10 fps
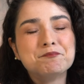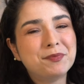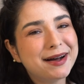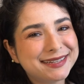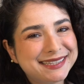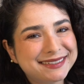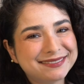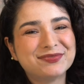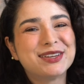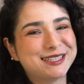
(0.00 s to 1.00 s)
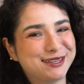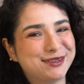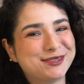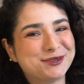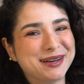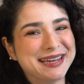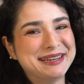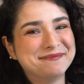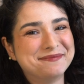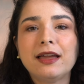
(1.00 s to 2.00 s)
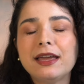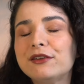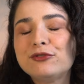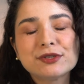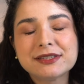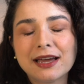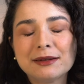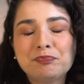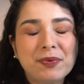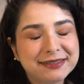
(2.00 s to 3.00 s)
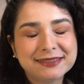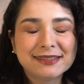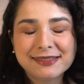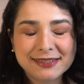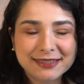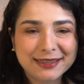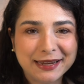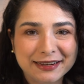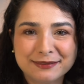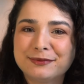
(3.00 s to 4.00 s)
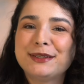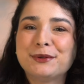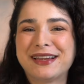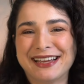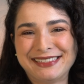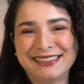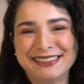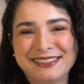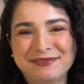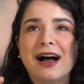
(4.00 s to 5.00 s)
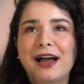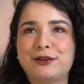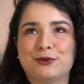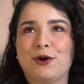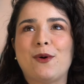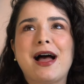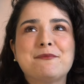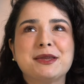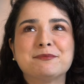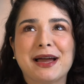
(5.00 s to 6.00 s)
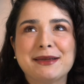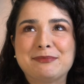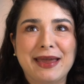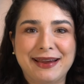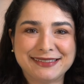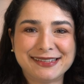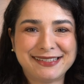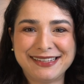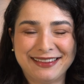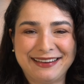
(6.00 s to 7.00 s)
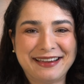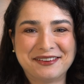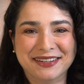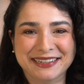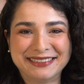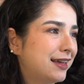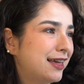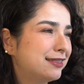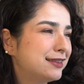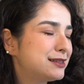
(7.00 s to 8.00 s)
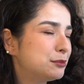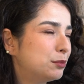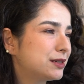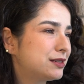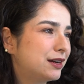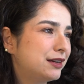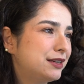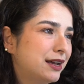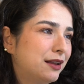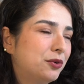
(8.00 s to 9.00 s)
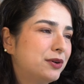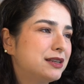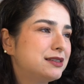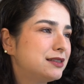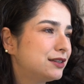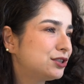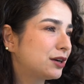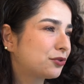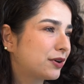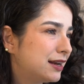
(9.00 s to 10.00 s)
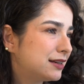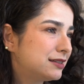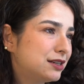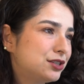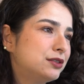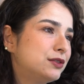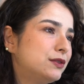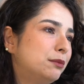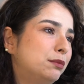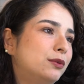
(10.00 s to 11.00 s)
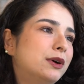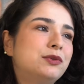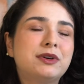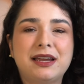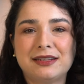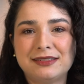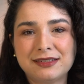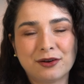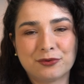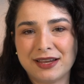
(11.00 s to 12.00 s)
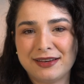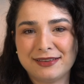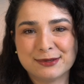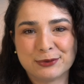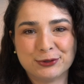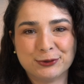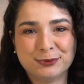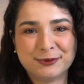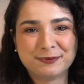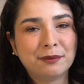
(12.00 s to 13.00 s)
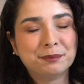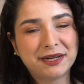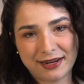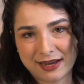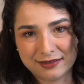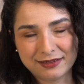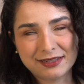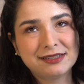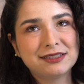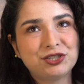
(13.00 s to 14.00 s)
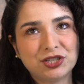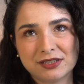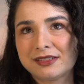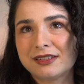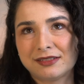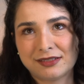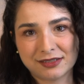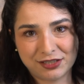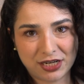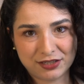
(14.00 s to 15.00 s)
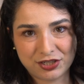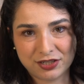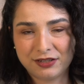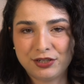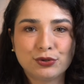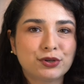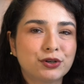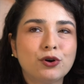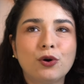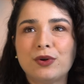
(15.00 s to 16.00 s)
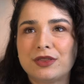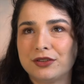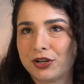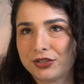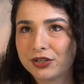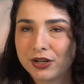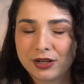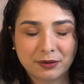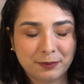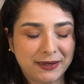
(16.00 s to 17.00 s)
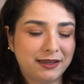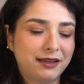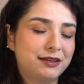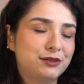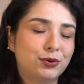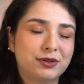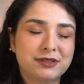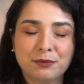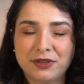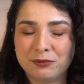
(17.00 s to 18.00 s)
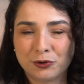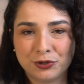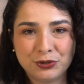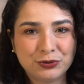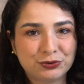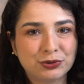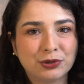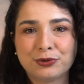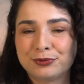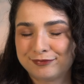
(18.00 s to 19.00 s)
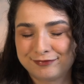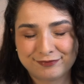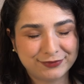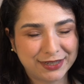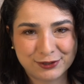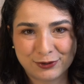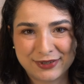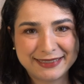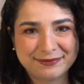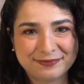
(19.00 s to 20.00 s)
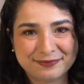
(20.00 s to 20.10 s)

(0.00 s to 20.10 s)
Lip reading: But there's another way. If you said paint the ceiling, you guessed it. I don't know, I mean my paint the ceiling era. And this mustard yellow is such a great addition to the blue and red already in the room. But again, this is just a suggestion. You could go with another color palette or something more neutral. That's alright.